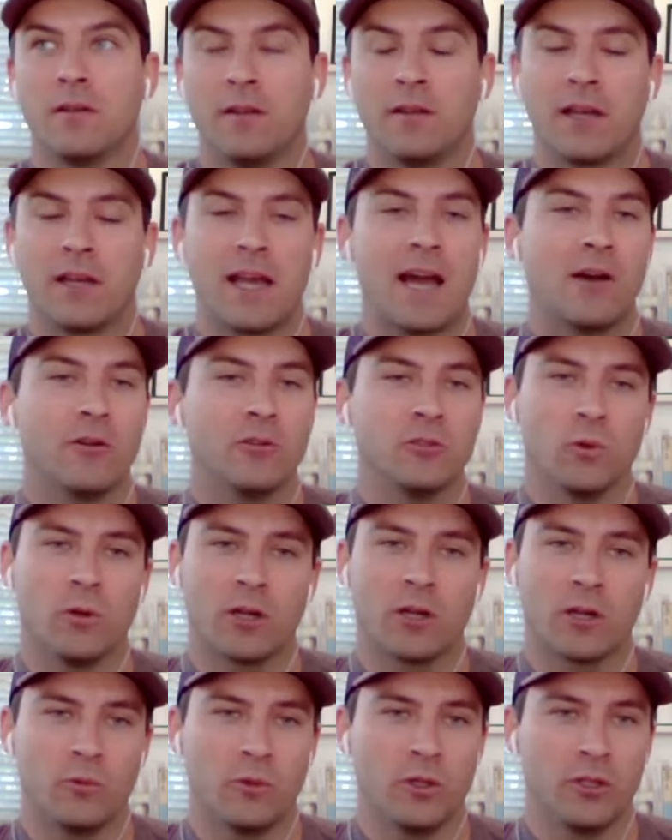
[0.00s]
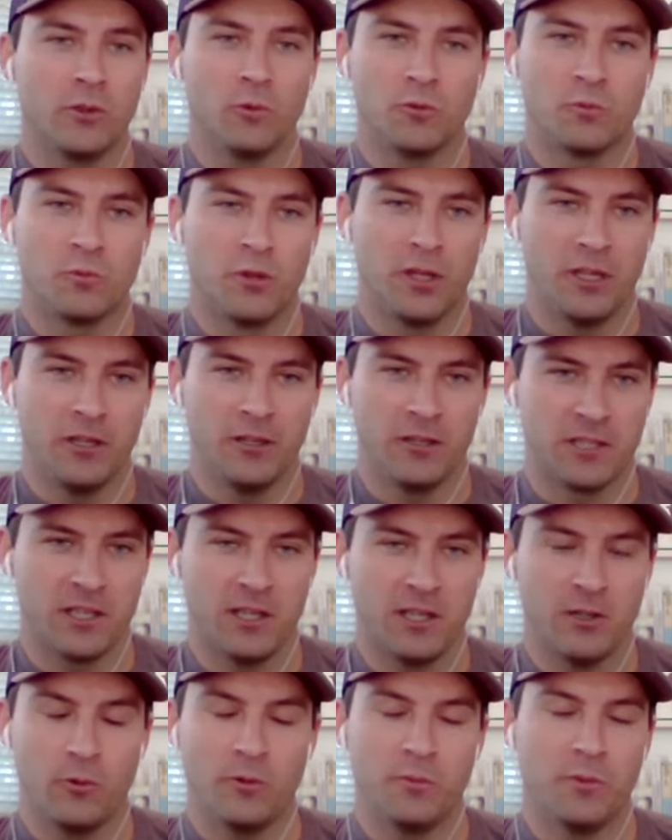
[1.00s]
and the guy I was working with was pretty
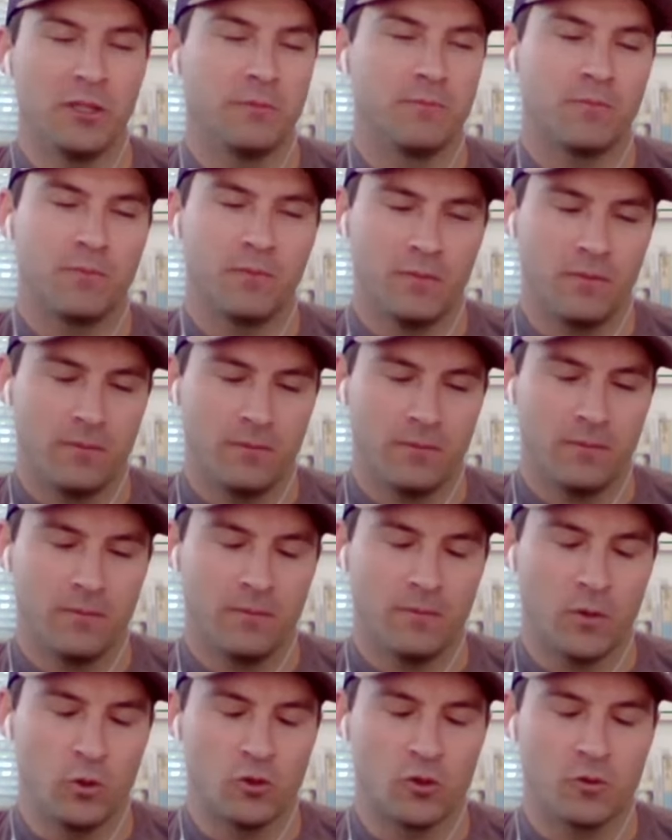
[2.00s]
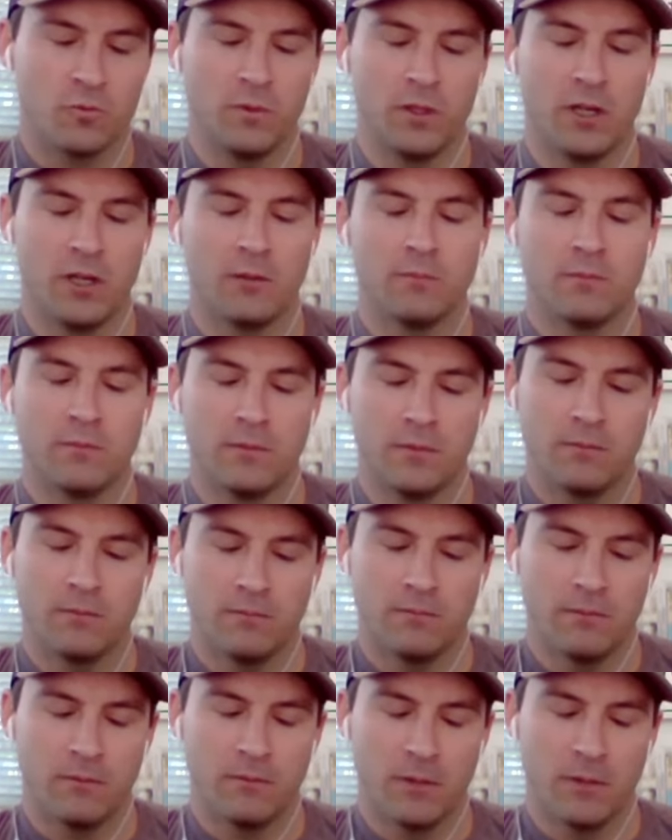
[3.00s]
irritated with me. Who's, you know,
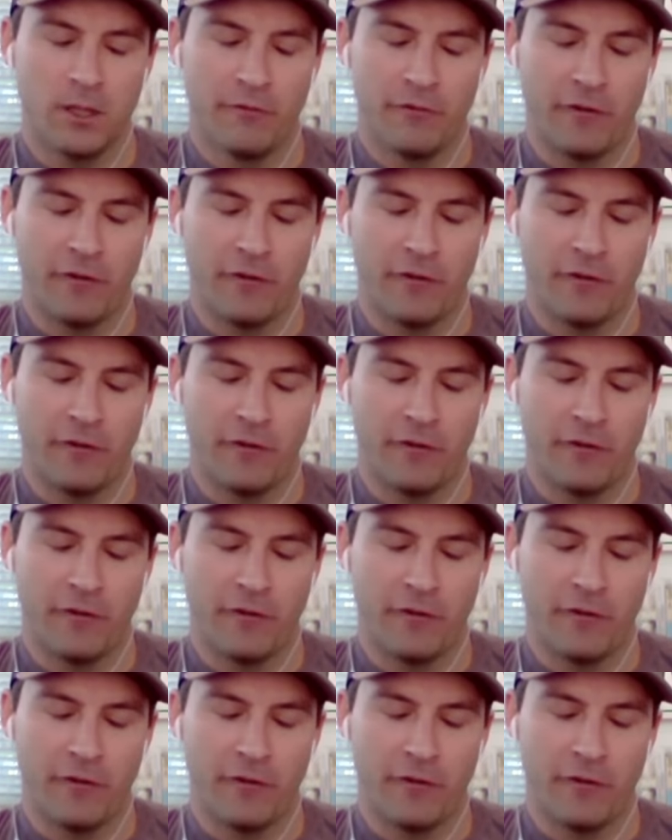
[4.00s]
in